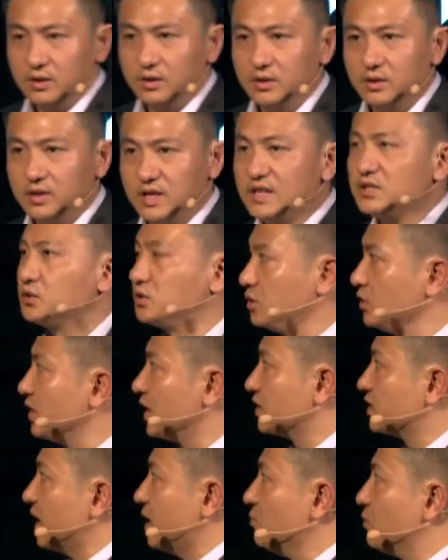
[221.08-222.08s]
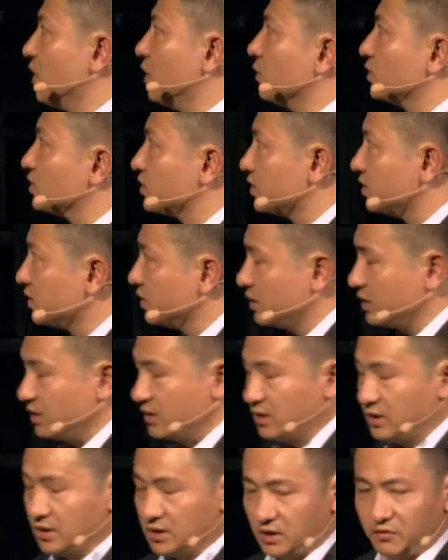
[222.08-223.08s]
There's 2 examples.
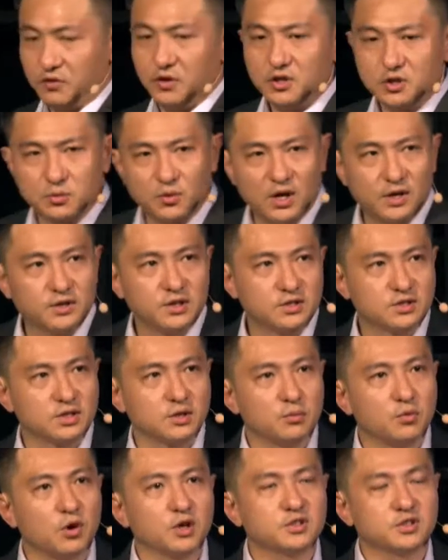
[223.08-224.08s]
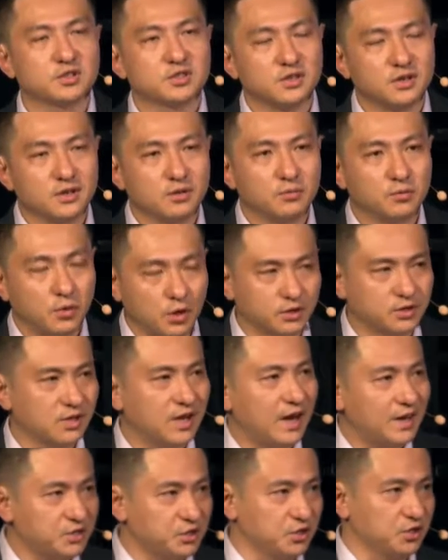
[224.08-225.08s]
The first one is the world's
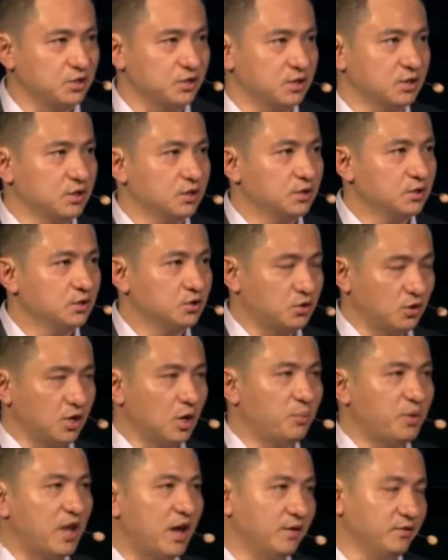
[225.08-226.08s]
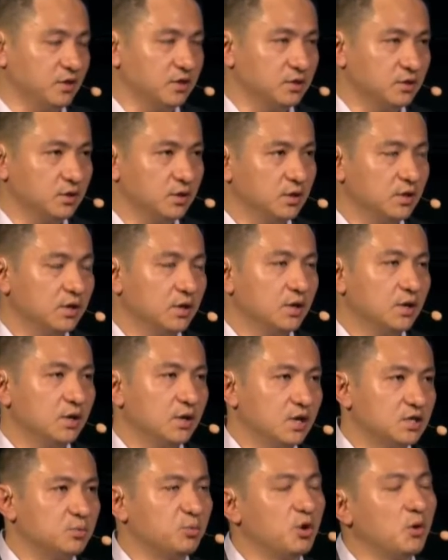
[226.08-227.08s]
largest solar plant.
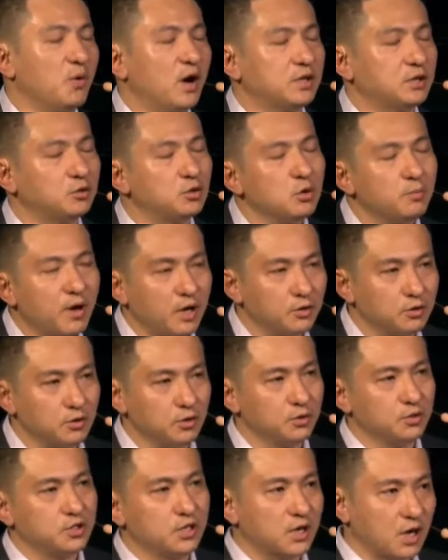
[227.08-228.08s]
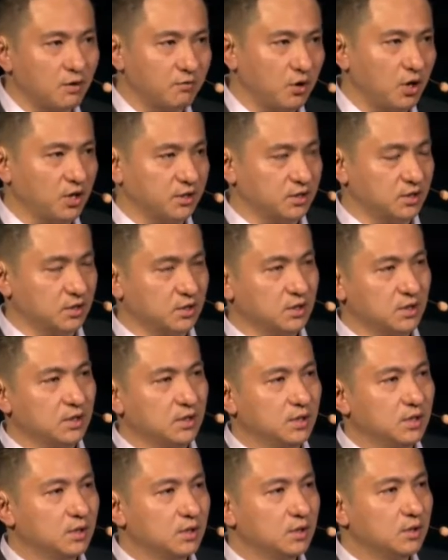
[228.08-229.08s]
It provides 2.2 gigawatt
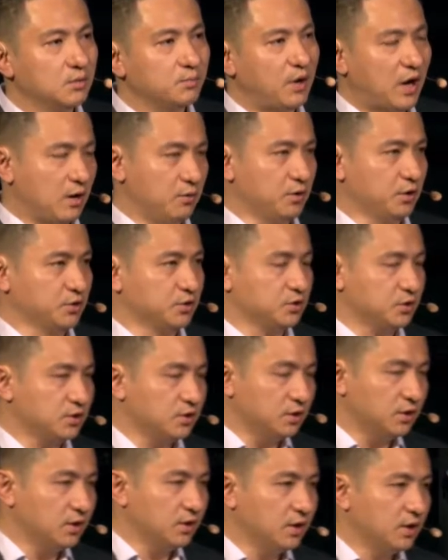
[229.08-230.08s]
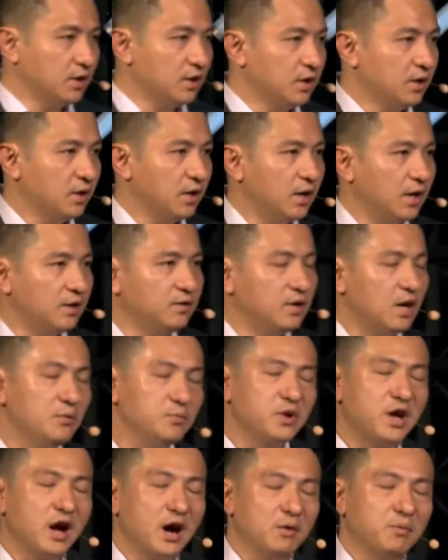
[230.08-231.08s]
powers. And
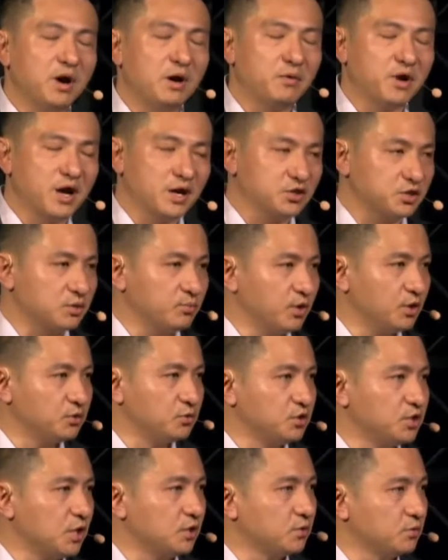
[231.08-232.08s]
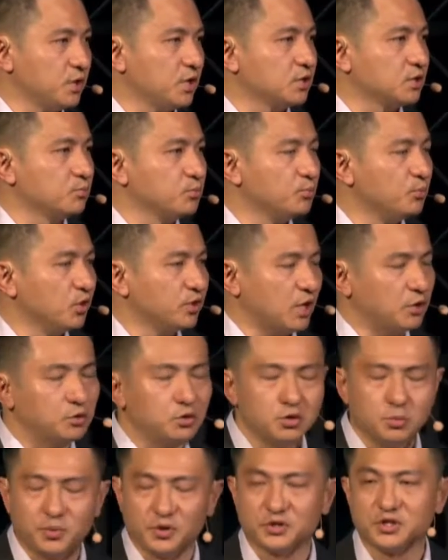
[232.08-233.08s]
then we help our customer to generate more than
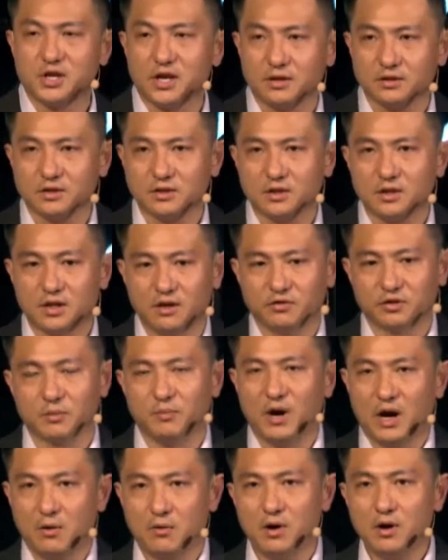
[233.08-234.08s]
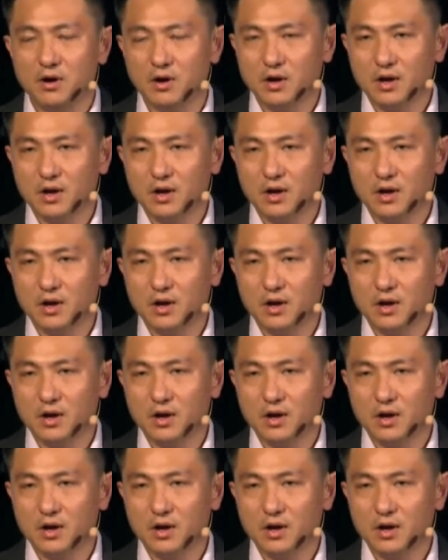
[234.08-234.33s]
2% of the power,